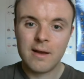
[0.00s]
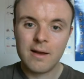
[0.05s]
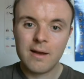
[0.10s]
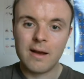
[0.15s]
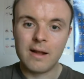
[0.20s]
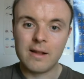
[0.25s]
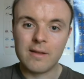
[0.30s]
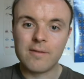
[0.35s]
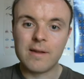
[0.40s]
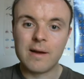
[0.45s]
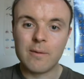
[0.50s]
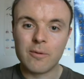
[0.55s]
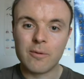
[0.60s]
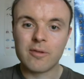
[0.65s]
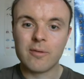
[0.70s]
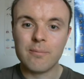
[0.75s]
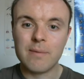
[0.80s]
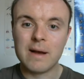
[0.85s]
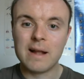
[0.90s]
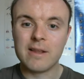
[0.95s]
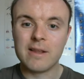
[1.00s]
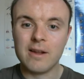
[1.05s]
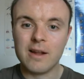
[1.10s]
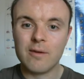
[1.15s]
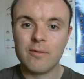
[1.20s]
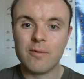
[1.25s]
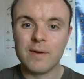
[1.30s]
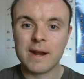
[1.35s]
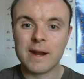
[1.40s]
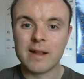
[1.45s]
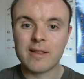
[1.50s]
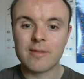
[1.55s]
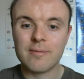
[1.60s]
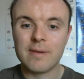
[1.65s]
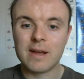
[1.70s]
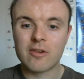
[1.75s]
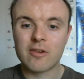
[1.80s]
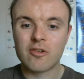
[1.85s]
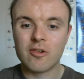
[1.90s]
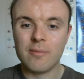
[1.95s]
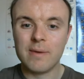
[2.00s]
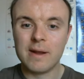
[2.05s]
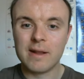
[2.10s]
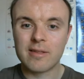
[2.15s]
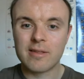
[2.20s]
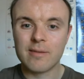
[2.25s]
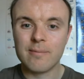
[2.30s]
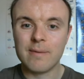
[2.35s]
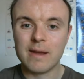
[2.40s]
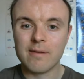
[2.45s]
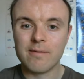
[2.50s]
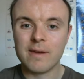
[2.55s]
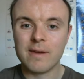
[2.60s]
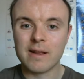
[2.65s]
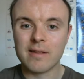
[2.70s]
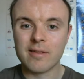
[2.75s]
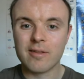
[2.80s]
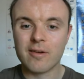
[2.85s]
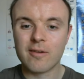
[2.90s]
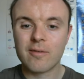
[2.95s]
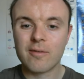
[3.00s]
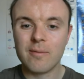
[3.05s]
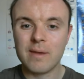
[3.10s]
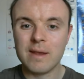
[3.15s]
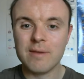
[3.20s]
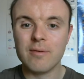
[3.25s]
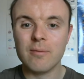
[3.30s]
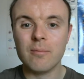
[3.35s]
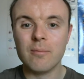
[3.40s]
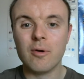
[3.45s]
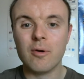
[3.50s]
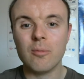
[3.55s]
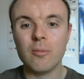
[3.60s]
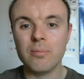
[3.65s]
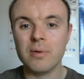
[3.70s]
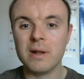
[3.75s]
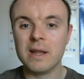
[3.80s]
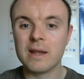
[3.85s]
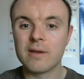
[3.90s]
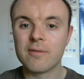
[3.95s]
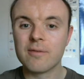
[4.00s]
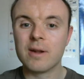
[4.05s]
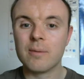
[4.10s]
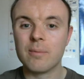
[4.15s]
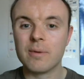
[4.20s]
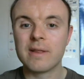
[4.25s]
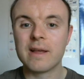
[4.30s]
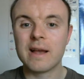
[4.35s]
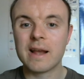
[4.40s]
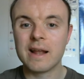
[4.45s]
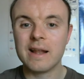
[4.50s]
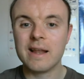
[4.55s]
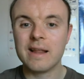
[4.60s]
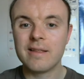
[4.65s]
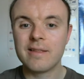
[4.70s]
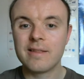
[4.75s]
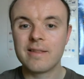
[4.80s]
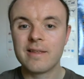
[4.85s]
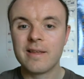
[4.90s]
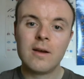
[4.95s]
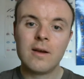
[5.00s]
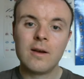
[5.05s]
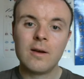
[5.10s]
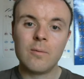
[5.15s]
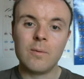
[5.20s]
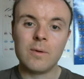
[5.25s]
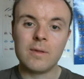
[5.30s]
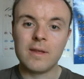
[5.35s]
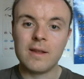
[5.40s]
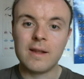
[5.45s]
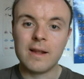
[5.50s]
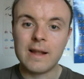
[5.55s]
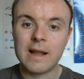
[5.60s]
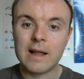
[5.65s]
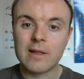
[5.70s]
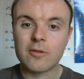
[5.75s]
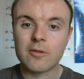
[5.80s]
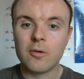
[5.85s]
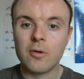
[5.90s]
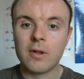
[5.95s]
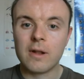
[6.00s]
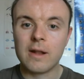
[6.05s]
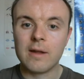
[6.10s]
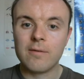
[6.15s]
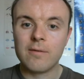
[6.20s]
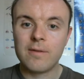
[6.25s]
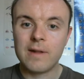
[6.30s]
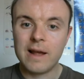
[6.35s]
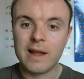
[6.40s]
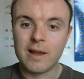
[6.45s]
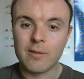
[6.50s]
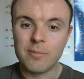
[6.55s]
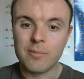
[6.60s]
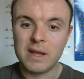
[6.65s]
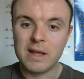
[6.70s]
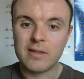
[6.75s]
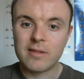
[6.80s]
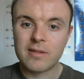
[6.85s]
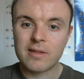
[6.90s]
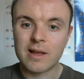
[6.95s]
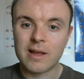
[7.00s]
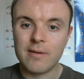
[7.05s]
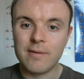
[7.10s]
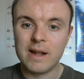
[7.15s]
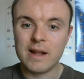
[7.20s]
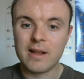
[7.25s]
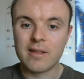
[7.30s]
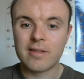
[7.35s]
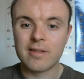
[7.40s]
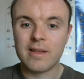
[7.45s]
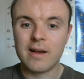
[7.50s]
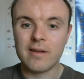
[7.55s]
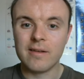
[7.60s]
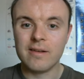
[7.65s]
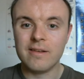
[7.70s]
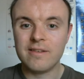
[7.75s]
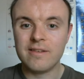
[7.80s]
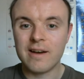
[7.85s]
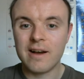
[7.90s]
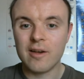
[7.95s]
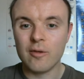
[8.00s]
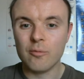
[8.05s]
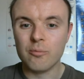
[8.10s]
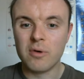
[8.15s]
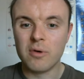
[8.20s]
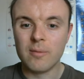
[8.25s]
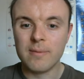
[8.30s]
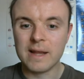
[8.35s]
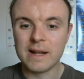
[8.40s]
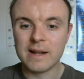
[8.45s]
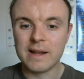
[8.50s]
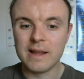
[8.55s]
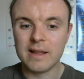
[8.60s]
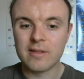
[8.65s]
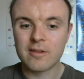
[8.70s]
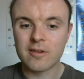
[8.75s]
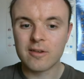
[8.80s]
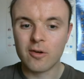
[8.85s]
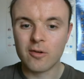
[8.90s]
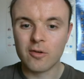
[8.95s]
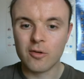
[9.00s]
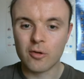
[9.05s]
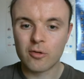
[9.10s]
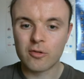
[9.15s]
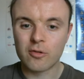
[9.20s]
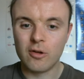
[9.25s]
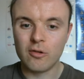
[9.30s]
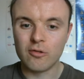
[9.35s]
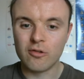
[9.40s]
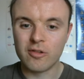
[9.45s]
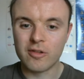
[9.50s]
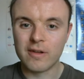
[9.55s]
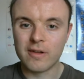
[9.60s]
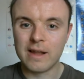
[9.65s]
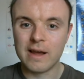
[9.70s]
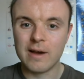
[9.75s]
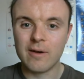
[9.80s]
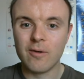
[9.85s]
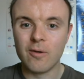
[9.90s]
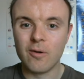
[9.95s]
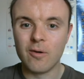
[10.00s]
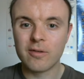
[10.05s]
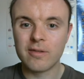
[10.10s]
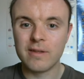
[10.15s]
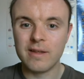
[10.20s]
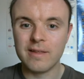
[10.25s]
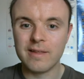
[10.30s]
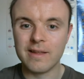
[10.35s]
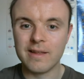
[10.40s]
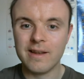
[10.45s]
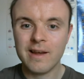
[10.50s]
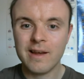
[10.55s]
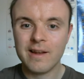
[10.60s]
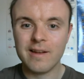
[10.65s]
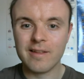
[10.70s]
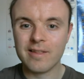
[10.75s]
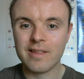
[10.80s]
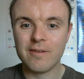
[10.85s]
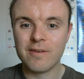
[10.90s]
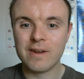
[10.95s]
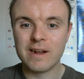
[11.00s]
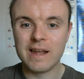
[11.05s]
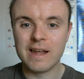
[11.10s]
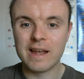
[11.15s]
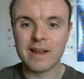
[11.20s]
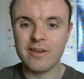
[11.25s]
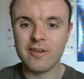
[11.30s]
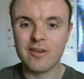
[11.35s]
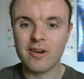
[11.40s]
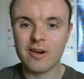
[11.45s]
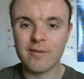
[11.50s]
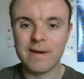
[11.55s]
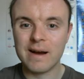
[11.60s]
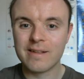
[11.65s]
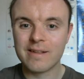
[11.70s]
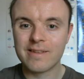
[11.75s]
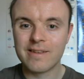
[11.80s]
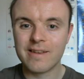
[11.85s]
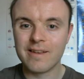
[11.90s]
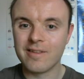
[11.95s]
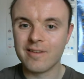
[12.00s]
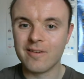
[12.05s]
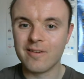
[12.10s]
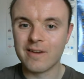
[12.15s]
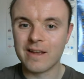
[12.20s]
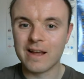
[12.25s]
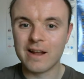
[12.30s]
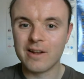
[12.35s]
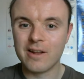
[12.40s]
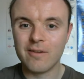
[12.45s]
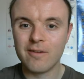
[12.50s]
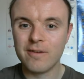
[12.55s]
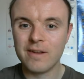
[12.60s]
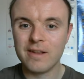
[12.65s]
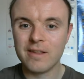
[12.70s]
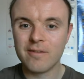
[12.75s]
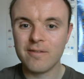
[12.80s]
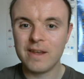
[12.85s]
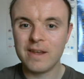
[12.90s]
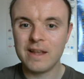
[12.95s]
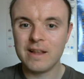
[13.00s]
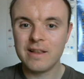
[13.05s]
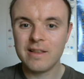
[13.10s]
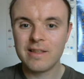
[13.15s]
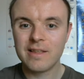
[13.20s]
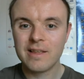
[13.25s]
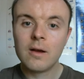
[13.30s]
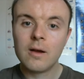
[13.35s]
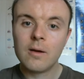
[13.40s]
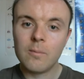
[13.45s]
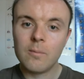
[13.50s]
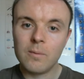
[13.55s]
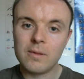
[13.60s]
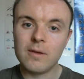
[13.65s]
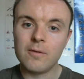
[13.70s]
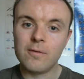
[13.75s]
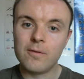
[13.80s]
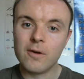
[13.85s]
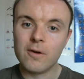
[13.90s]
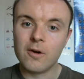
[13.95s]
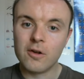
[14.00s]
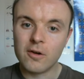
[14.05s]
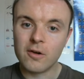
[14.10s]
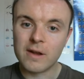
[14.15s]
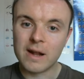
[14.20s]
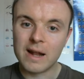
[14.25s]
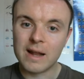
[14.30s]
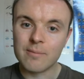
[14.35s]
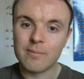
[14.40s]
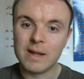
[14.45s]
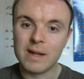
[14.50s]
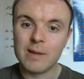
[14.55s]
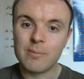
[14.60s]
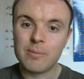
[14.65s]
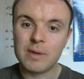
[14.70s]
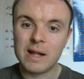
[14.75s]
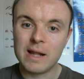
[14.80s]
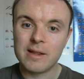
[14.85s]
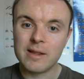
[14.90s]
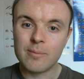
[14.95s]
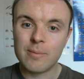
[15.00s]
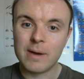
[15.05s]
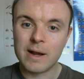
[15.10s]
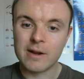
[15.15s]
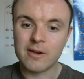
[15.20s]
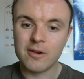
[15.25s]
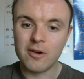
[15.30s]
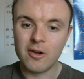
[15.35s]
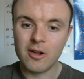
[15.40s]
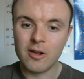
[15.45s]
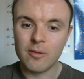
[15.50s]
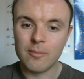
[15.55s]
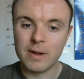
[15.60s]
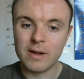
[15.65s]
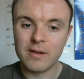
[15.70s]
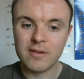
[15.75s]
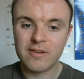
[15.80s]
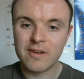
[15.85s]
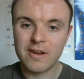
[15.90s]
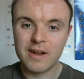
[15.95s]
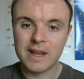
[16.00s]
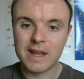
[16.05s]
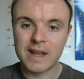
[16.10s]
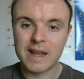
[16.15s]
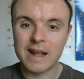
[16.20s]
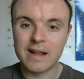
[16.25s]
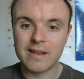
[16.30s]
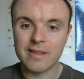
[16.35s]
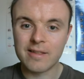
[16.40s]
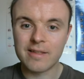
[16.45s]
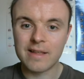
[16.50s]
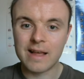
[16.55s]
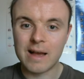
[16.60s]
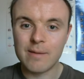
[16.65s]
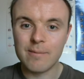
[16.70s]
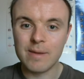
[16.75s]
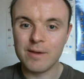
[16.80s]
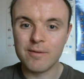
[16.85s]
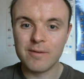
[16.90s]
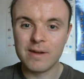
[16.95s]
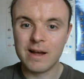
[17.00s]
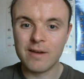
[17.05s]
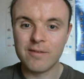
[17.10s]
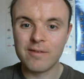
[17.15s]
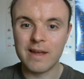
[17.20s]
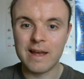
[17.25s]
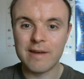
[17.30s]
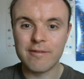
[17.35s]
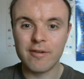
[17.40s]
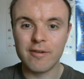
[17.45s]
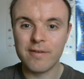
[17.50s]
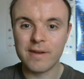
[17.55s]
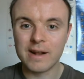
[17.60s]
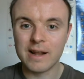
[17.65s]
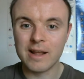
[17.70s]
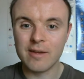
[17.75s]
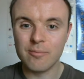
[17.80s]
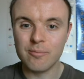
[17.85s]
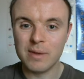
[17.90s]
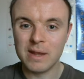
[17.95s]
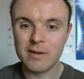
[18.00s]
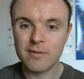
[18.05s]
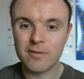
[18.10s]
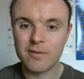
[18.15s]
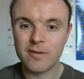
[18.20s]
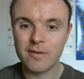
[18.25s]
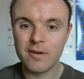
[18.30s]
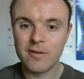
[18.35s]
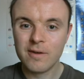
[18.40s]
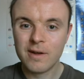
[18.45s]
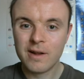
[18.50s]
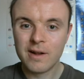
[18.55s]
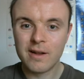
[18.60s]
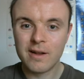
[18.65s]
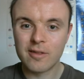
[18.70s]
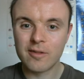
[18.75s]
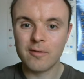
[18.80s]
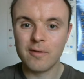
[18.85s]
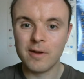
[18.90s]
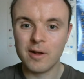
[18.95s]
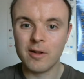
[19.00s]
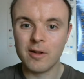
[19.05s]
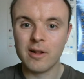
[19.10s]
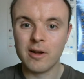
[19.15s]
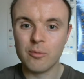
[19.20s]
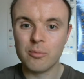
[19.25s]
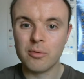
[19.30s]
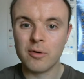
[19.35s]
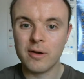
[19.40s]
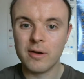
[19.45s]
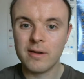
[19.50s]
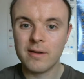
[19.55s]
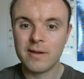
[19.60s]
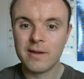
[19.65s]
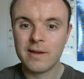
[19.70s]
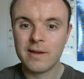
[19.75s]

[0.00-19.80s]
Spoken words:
And if that wasn't bad enough, we get some extra bits to make things look even more bleak for the protagonists. We see the Nazgul and their flying beasts come and start dive-bombing these Gondor soldiers on their horses, and there's nothing they can do about it until Gandalf intervenes. We see Frodo getting manipulated by Gollum and turning against Sam even after everything they've been through. That's a real low point.